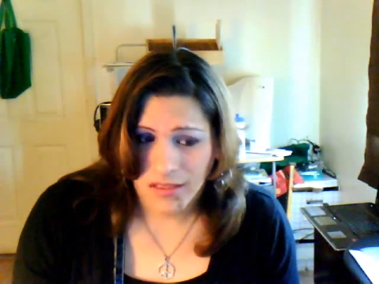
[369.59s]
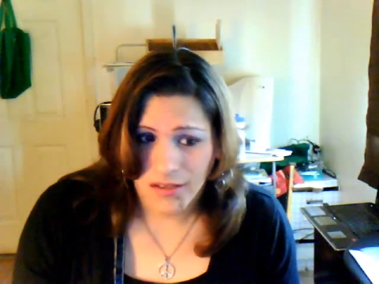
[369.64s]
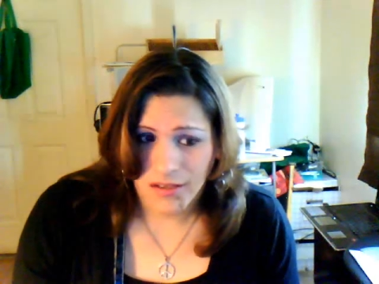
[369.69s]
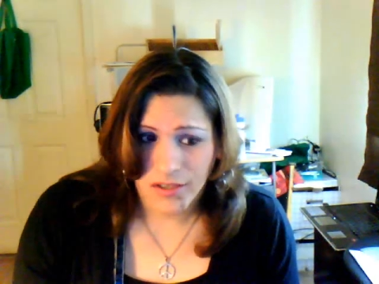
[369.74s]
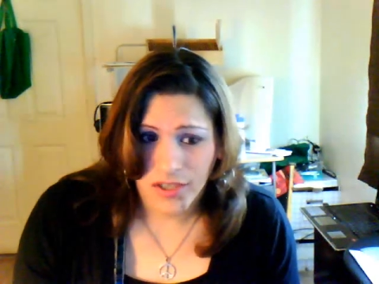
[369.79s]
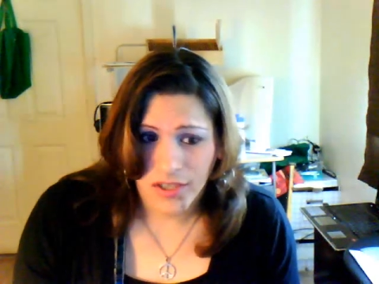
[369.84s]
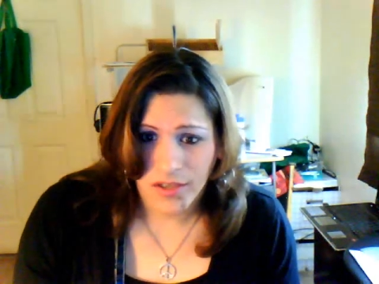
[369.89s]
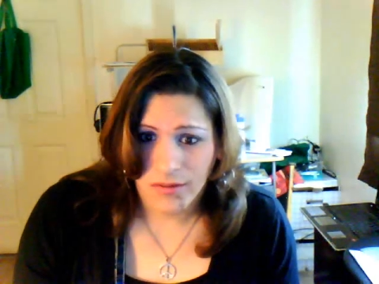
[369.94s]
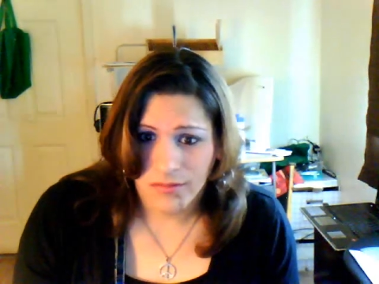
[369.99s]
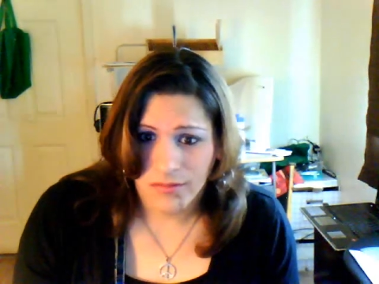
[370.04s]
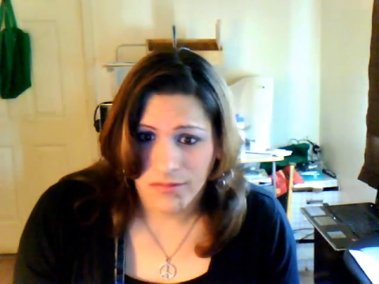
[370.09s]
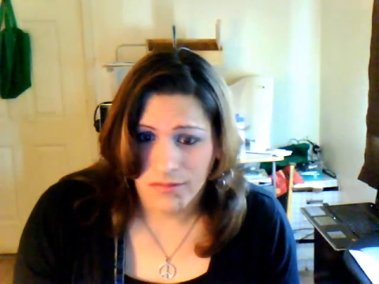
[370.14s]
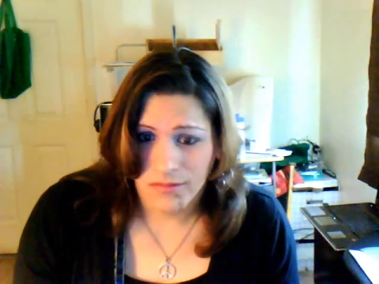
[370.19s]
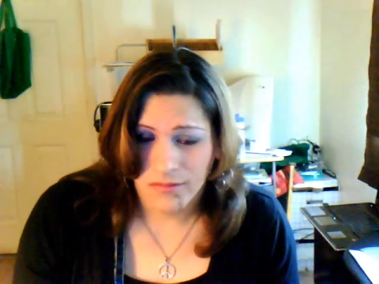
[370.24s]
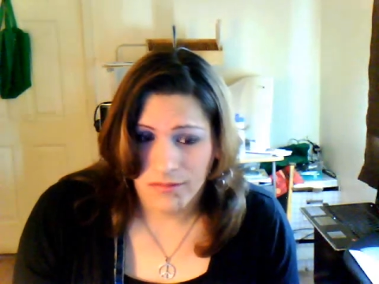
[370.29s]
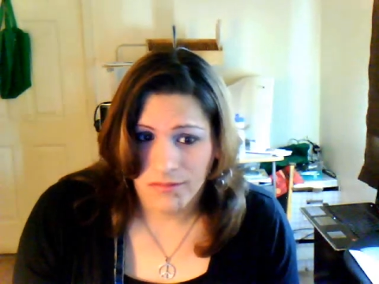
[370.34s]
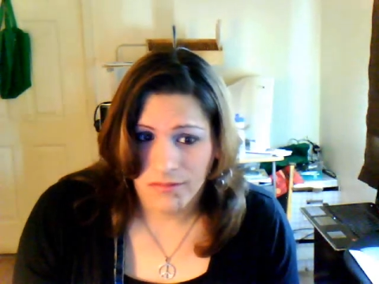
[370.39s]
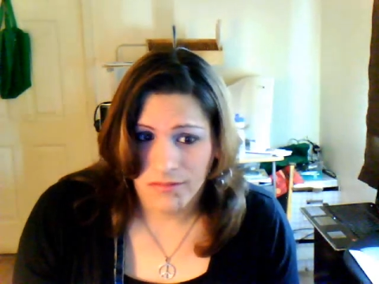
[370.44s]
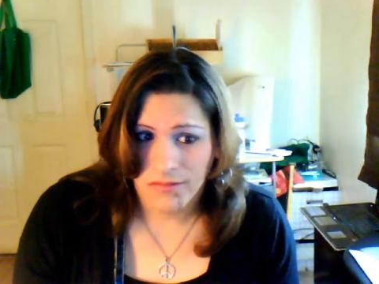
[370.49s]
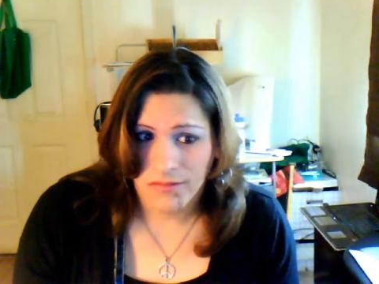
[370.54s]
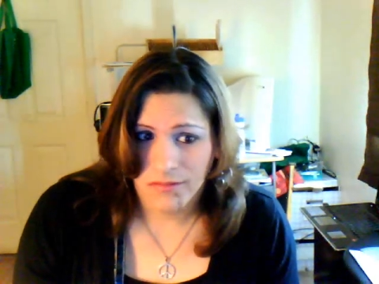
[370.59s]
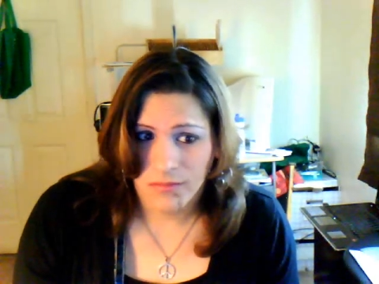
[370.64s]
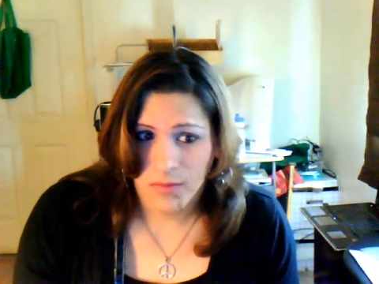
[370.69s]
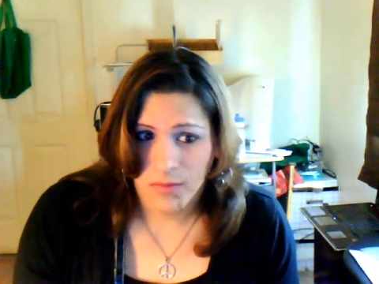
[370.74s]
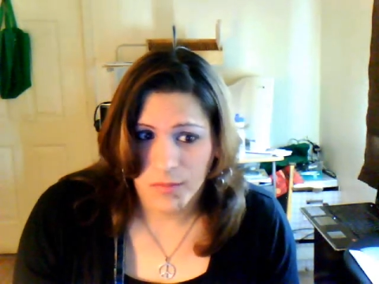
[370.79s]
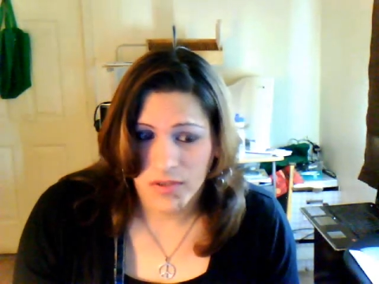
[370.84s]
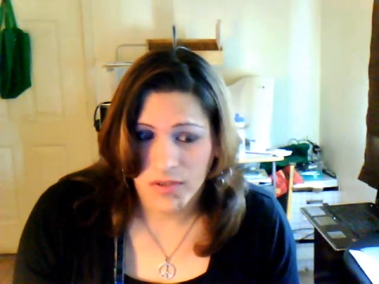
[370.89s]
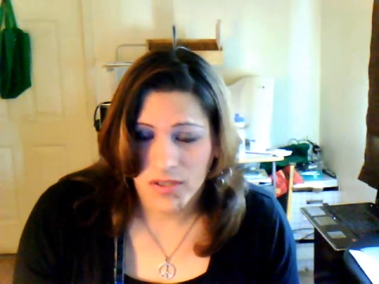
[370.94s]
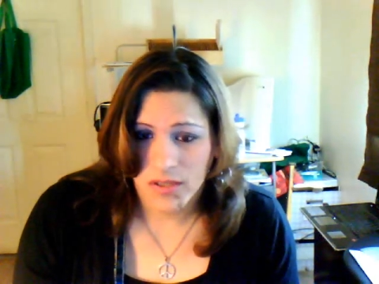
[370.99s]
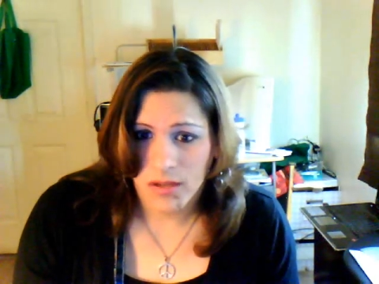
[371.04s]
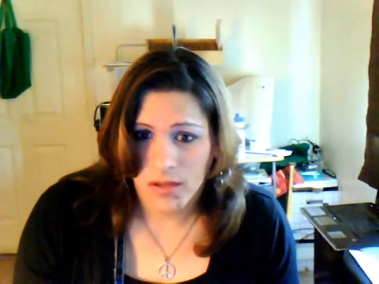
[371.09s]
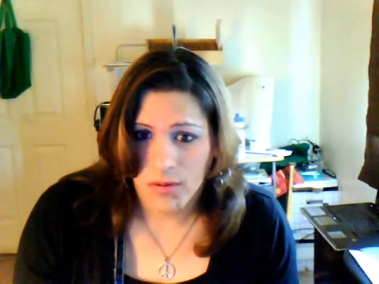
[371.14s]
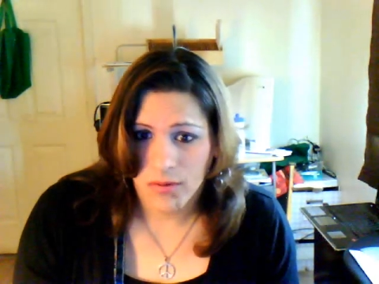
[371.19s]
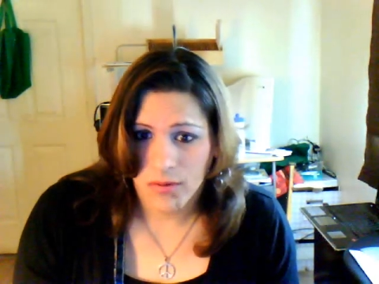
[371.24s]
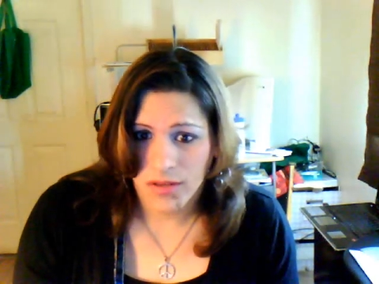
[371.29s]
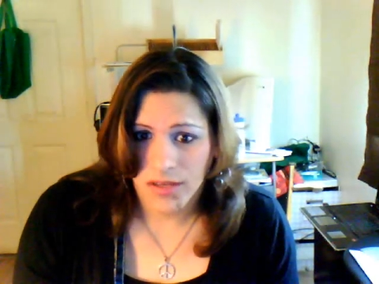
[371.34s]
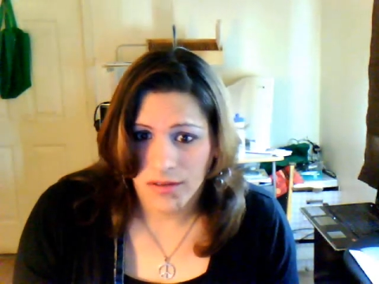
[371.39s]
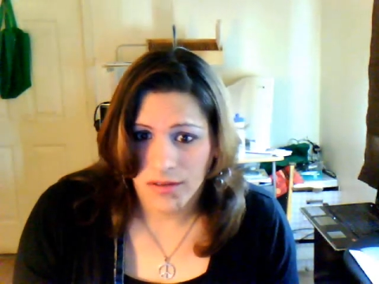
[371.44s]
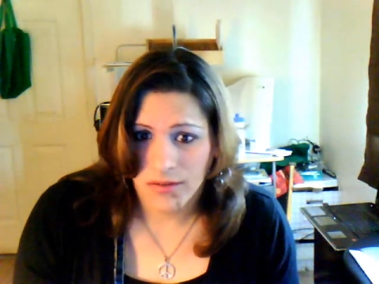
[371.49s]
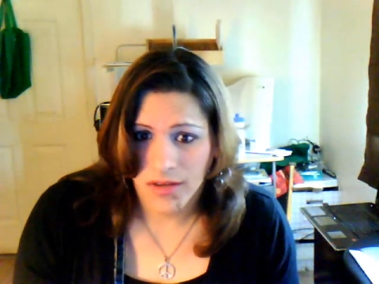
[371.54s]
look cute in women's
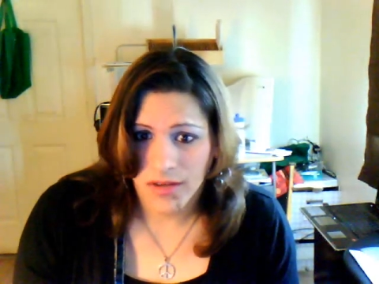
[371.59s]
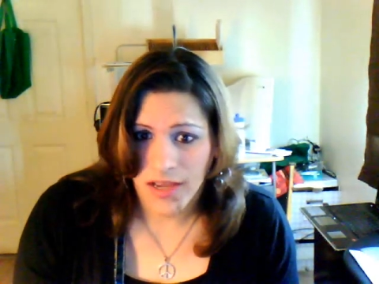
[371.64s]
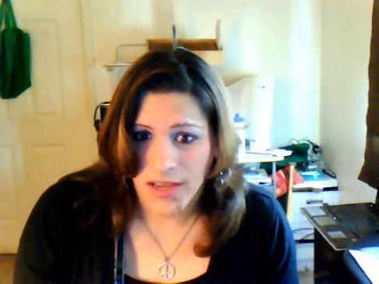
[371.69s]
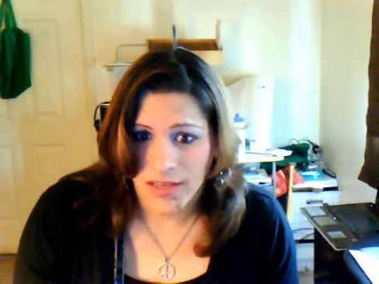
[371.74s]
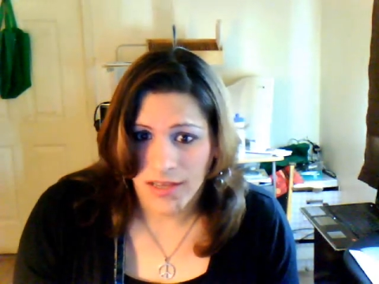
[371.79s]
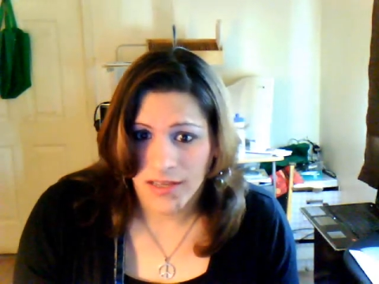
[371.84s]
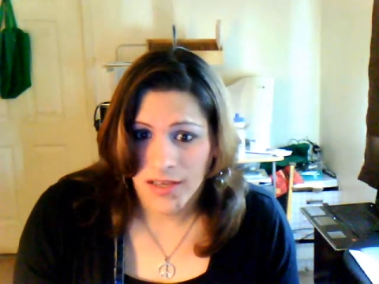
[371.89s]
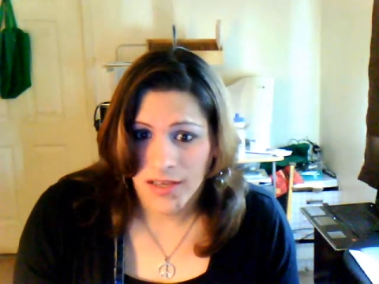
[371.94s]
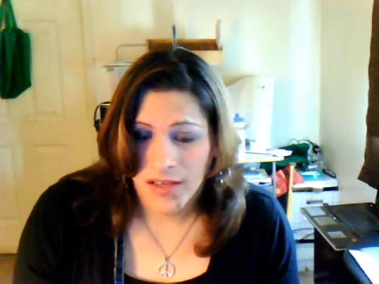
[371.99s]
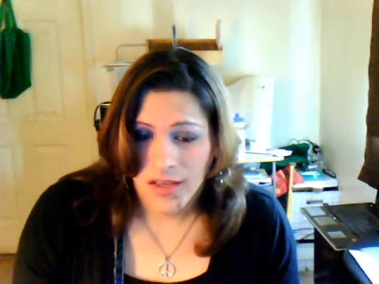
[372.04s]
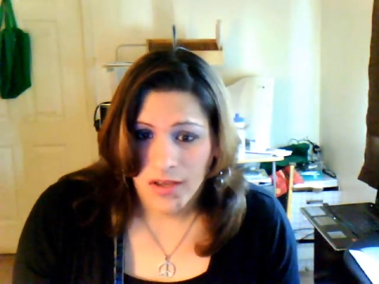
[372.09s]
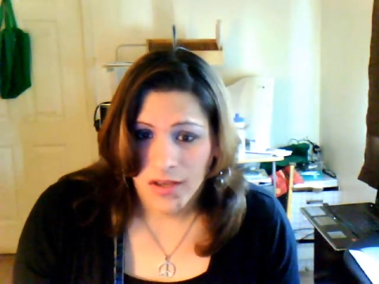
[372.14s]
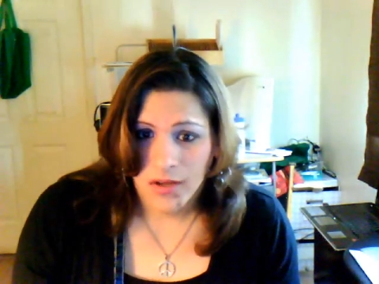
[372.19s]
clothing, okay?